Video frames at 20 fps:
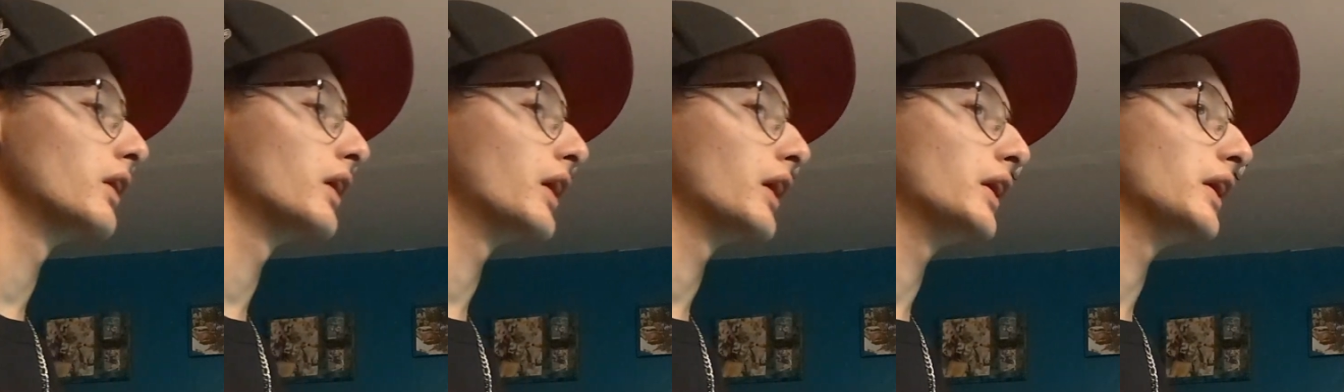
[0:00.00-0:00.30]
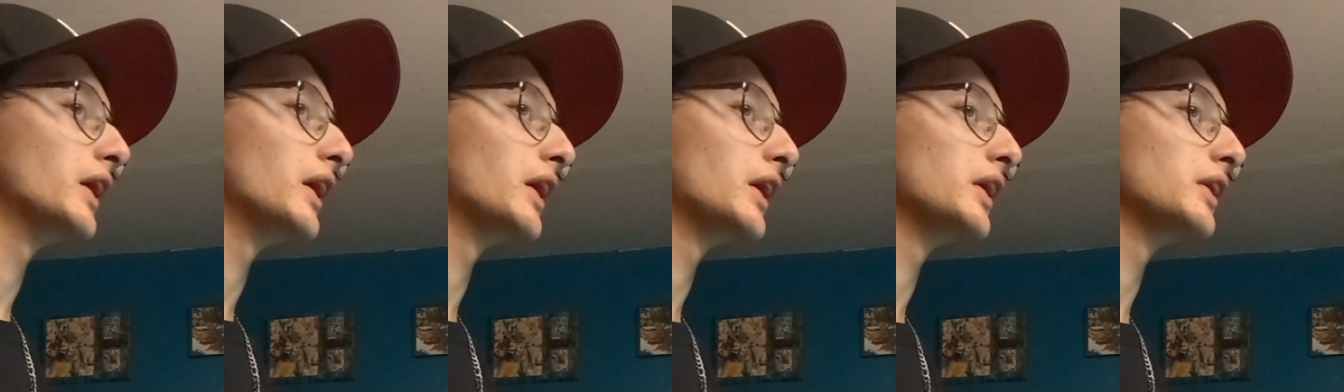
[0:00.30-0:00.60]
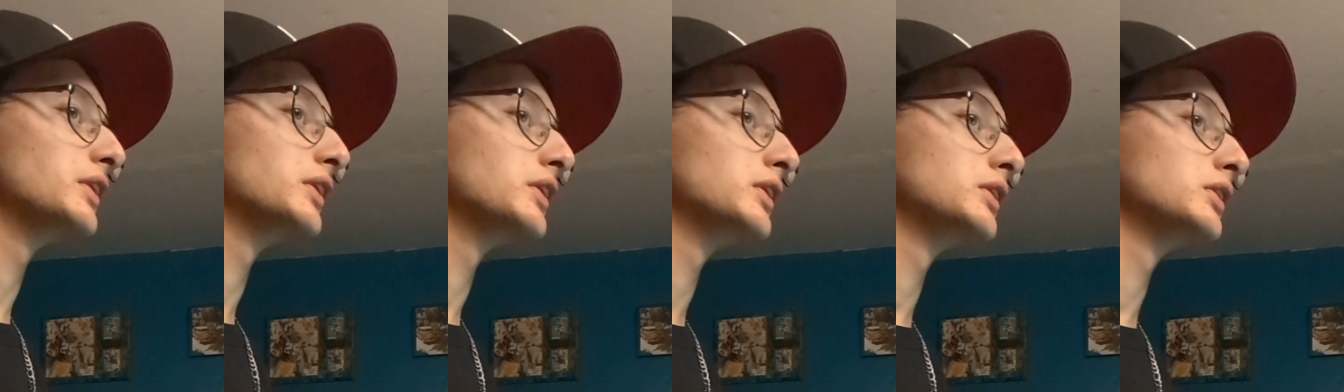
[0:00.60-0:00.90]

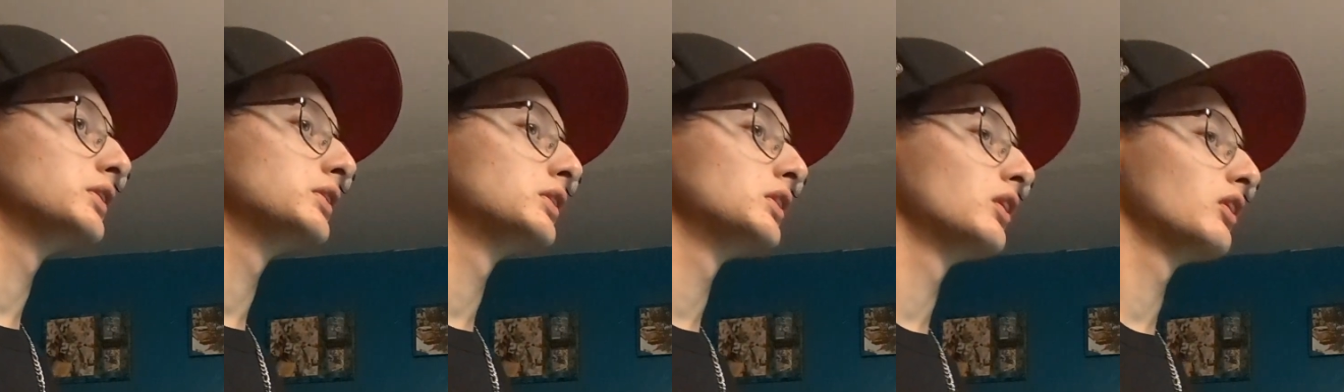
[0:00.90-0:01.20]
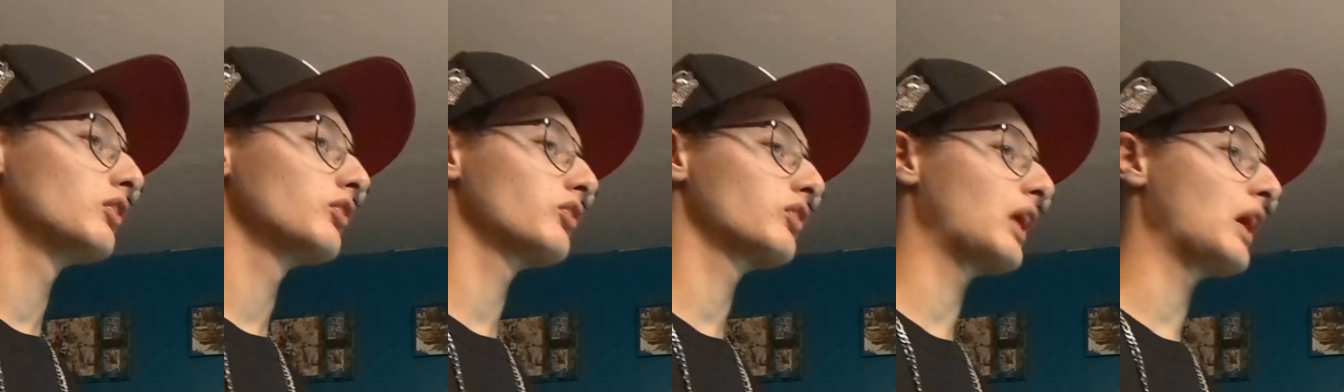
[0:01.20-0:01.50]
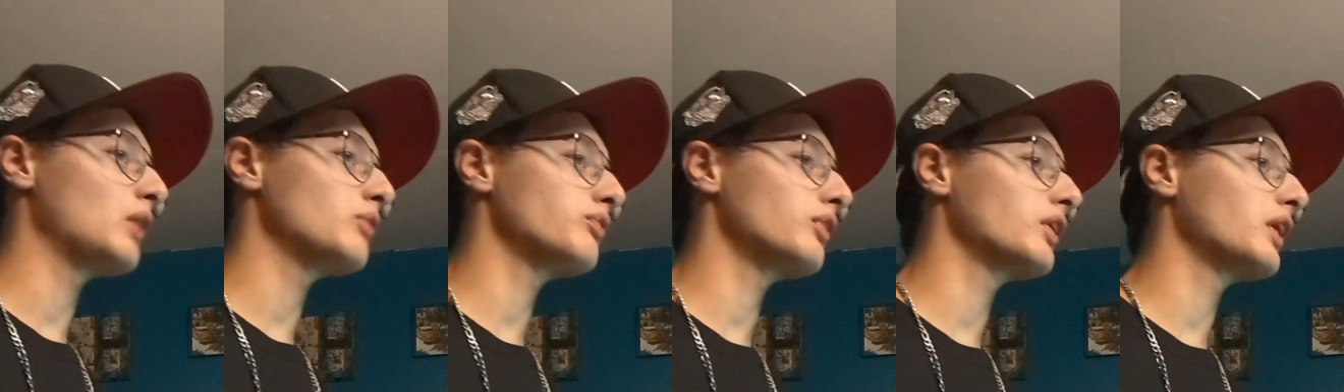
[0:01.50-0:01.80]
And
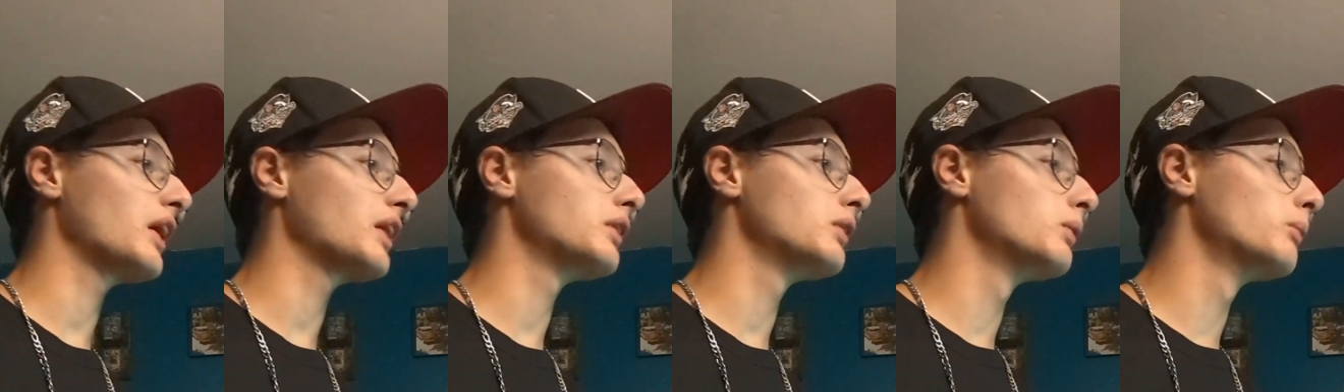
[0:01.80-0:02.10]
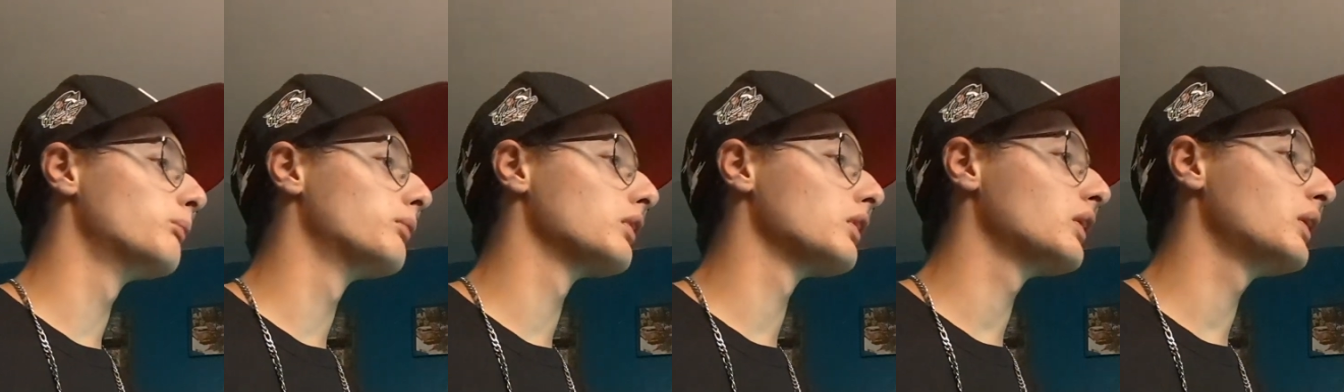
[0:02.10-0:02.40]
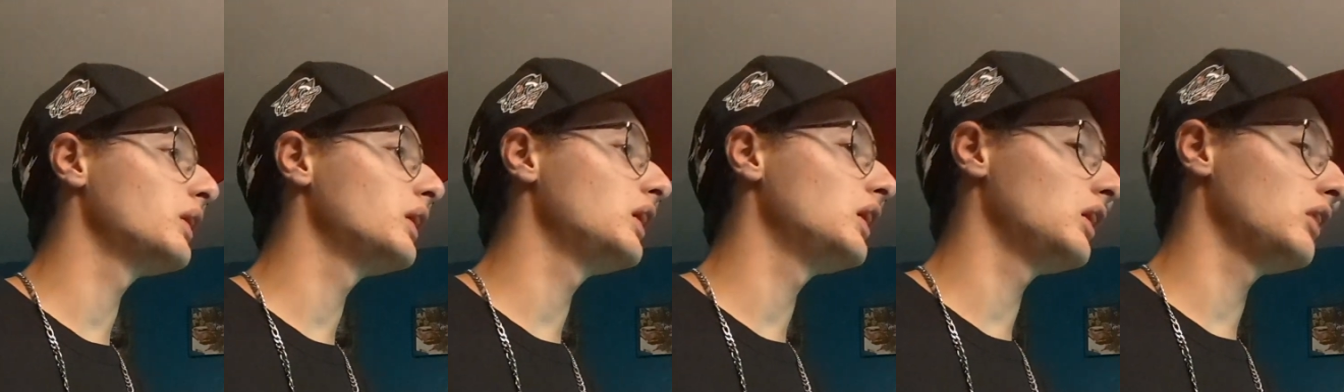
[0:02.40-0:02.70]
Stanford, I do
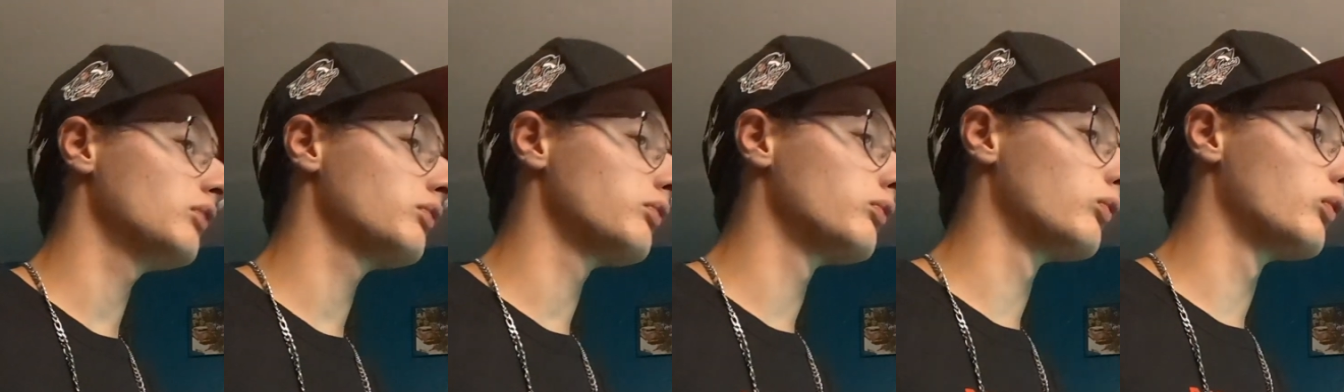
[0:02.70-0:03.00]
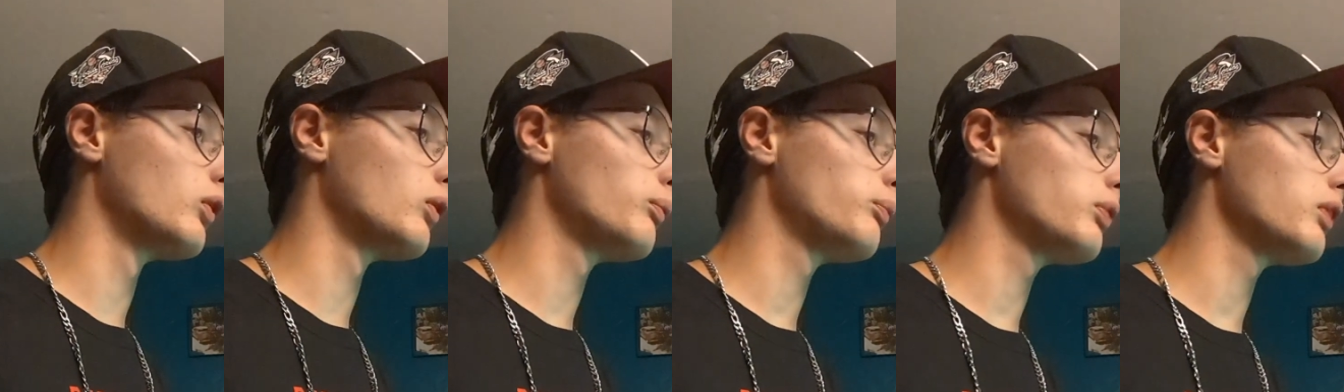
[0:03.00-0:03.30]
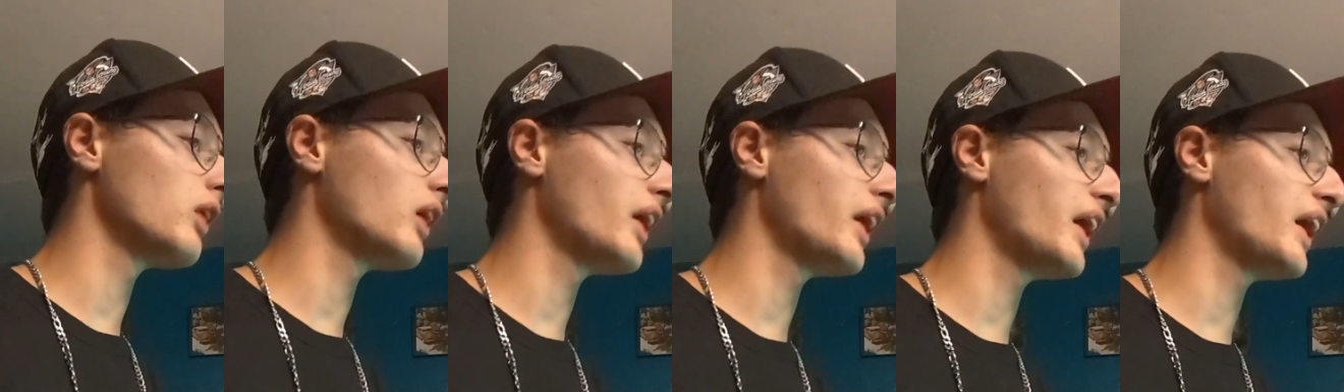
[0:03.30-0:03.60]
believe, will
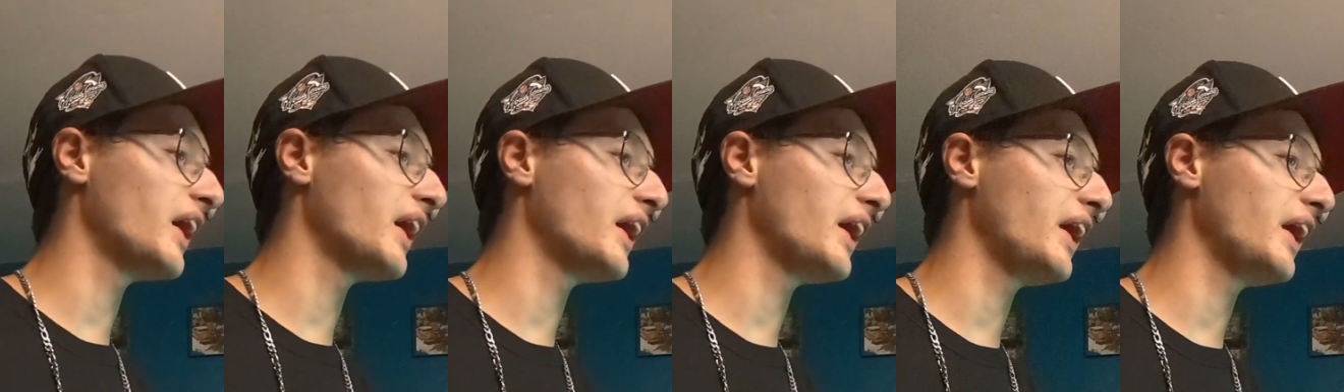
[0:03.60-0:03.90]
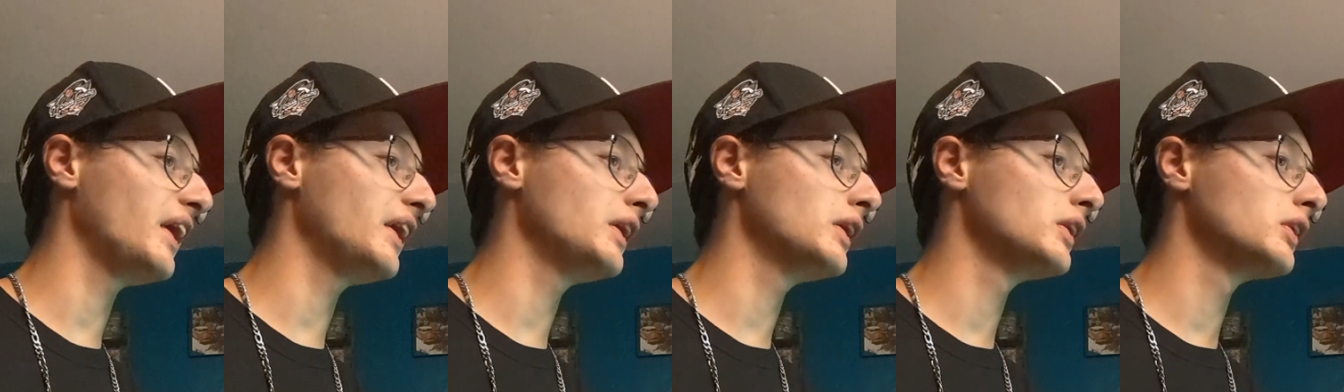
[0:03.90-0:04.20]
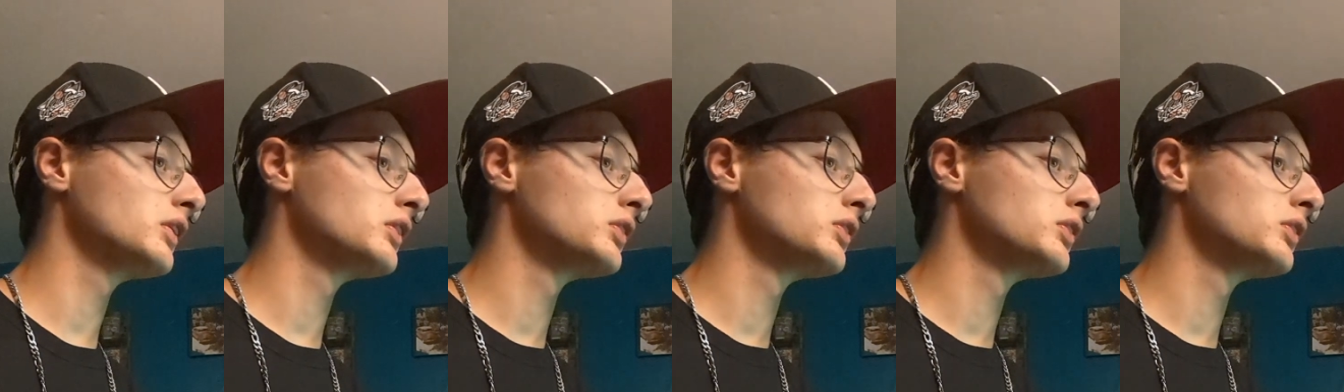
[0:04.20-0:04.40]
play.